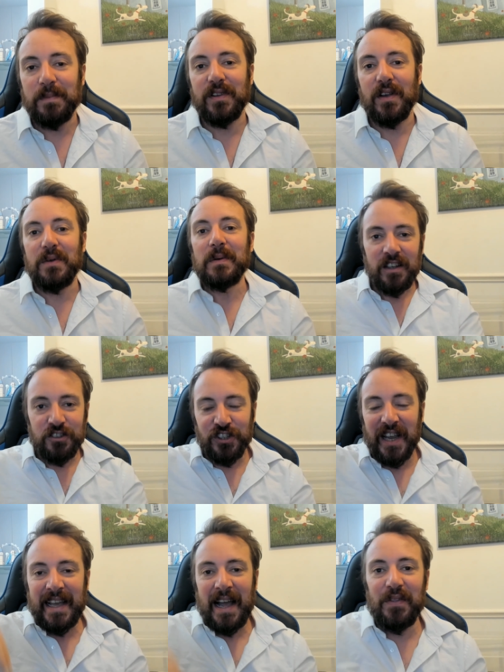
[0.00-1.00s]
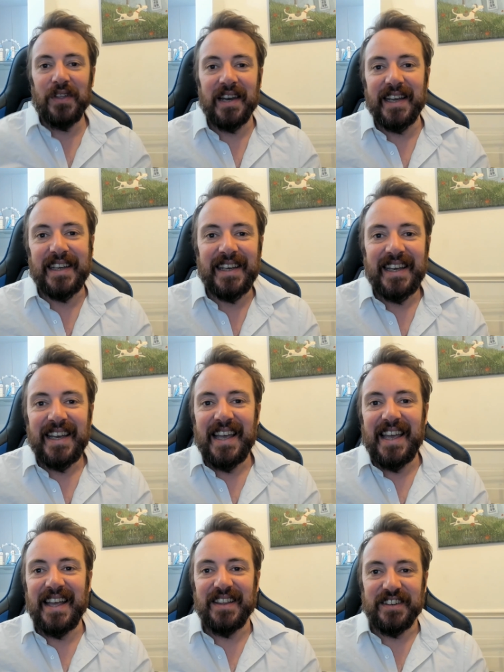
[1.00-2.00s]
So check out the link
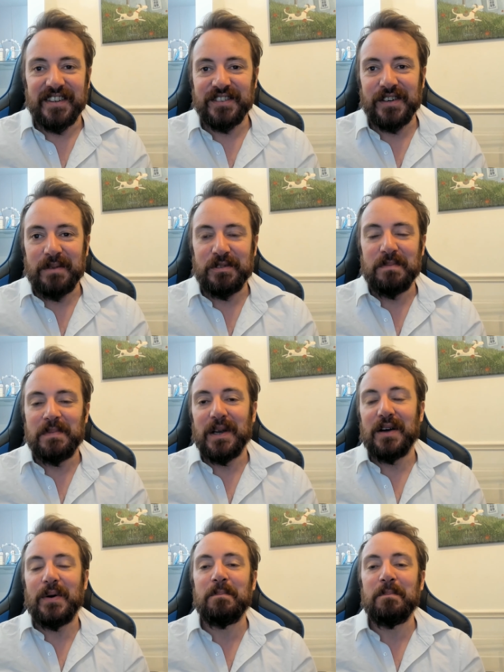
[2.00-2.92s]
in the description below.